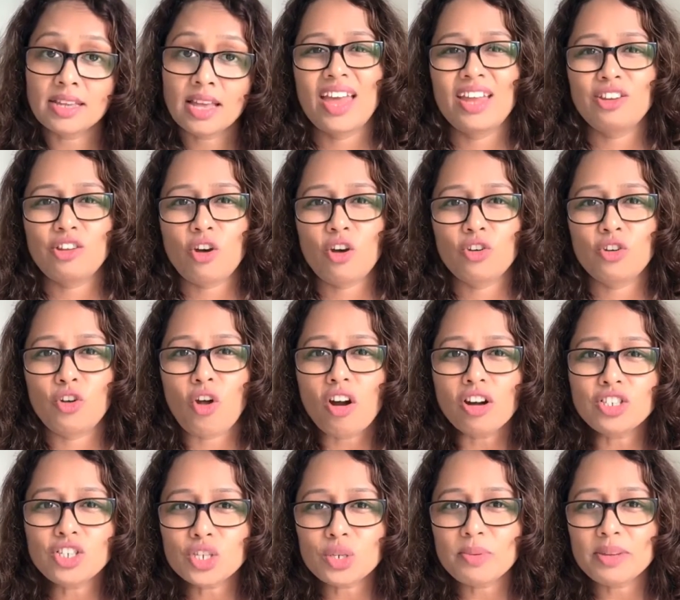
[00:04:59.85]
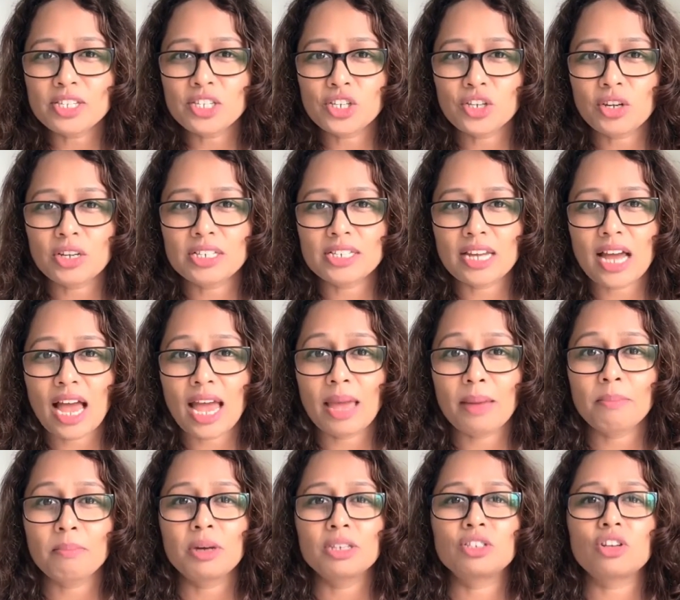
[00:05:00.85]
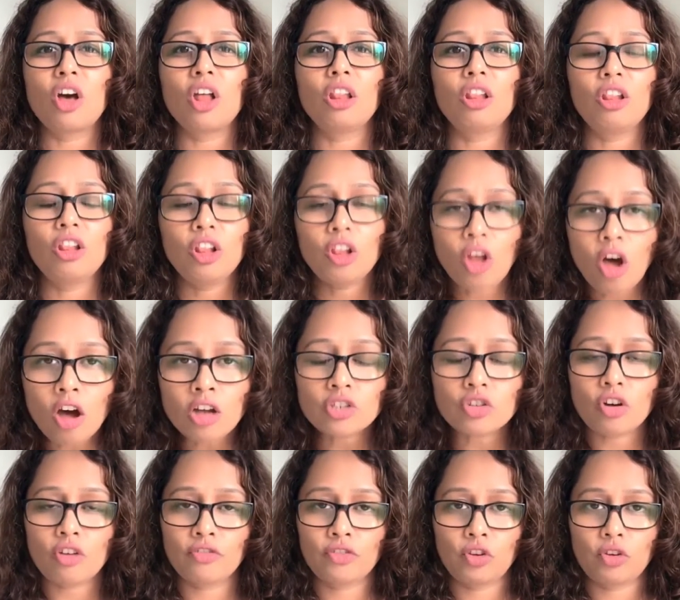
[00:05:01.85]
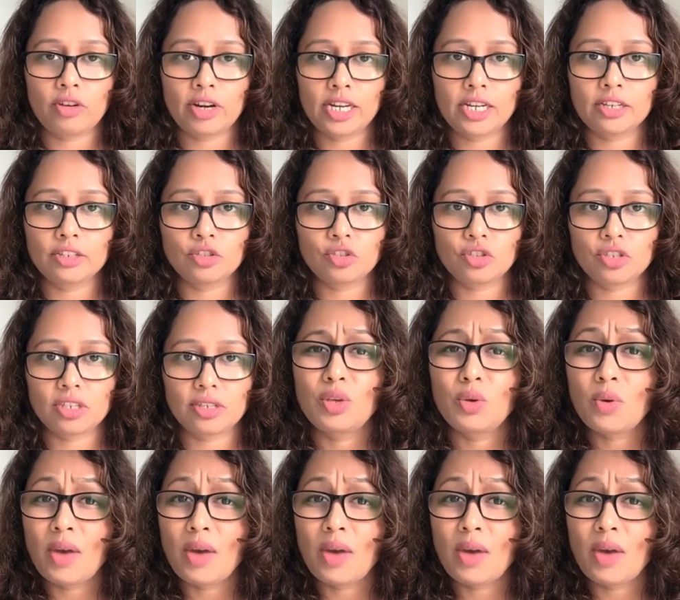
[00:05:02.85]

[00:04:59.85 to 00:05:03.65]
then you're not just wasting your time, but a lot of your energy.